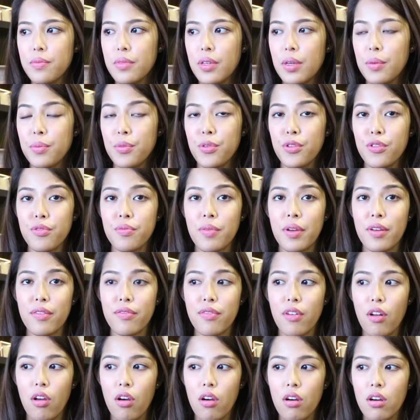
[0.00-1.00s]
improve my
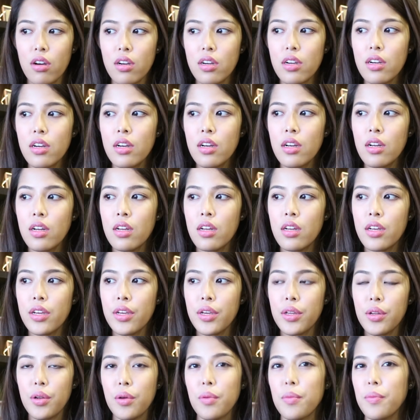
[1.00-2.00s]
vlog,
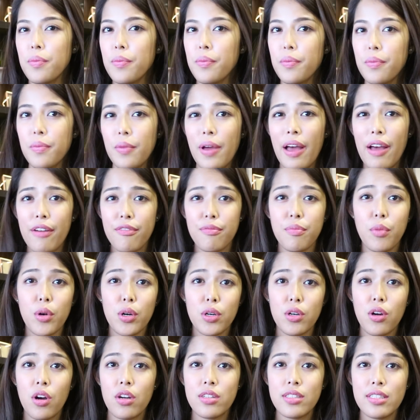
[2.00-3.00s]
have
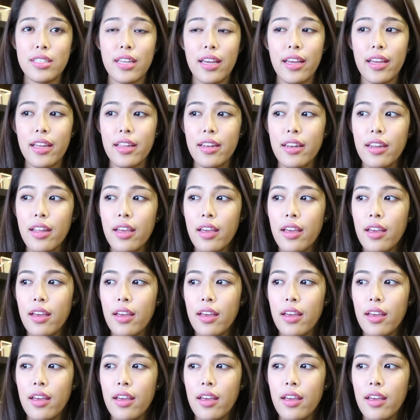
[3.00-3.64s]
more content,